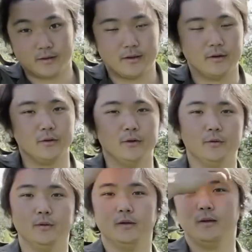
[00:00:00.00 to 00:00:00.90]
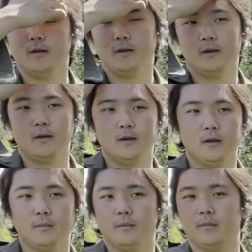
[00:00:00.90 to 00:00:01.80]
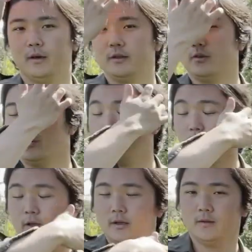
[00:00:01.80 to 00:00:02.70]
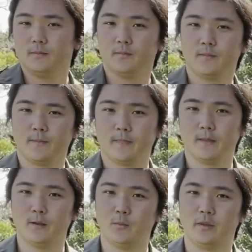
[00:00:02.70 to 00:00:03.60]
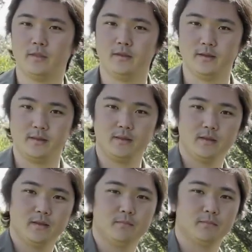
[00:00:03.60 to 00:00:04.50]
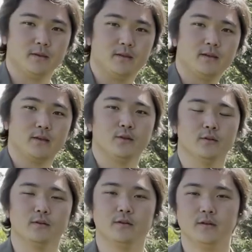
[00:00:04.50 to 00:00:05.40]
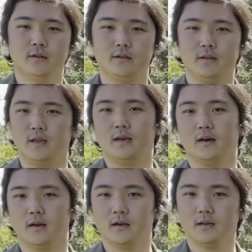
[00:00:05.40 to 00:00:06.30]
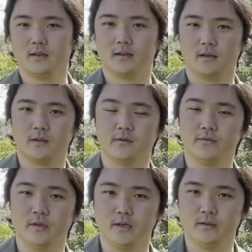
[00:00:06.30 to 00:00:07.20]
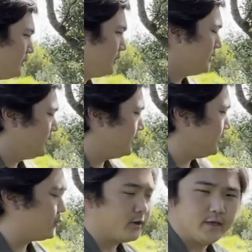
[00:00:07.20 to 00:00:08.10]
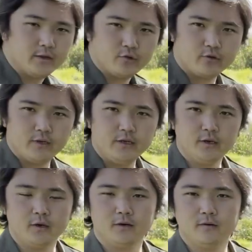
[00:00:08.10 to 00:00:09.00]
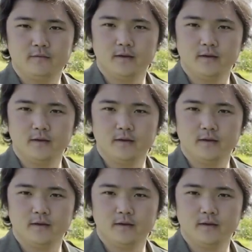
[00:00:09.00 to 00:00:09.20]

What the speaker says: tell you about my story with this particular DR650. A quick history of